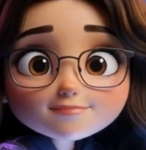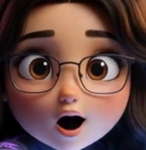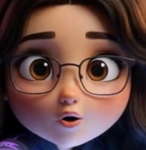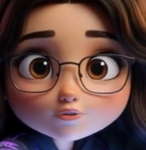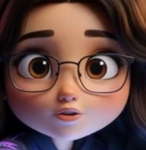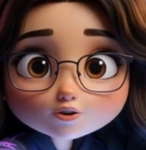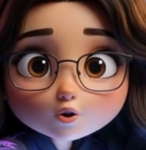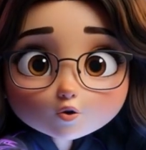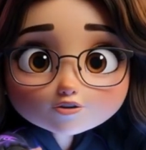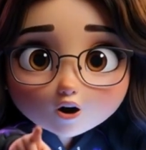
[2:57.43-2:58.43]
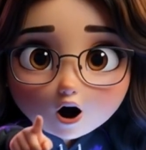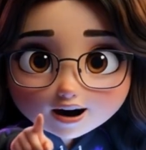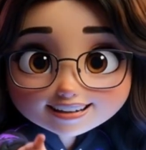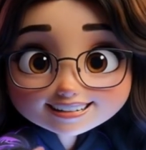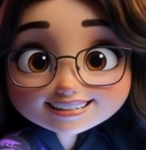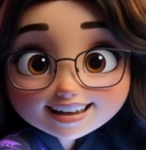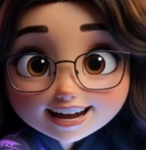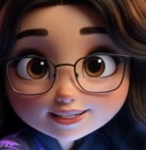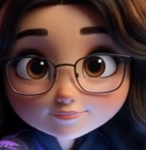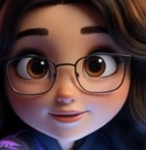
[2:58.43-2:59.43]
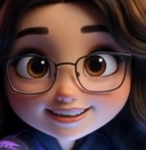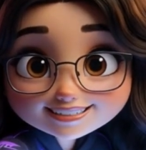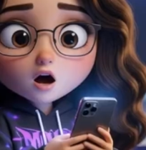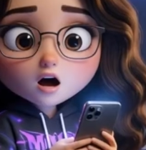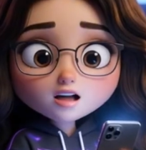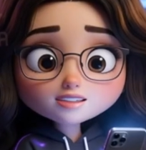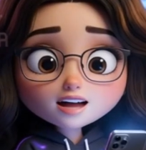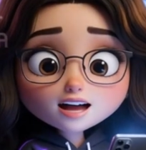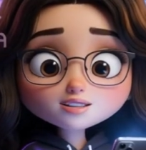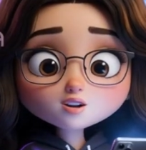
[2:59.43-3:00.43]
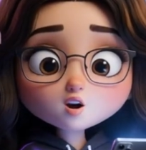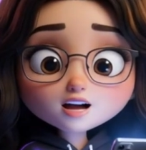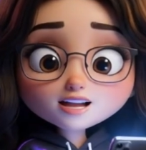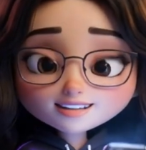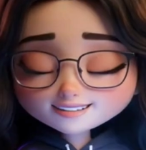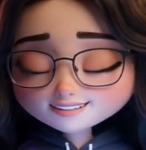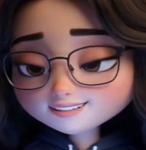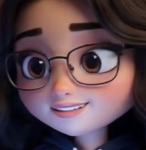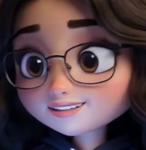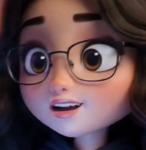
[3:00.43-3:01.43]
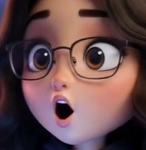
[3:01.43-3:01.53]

not always. YouTube algorithm decides engagement,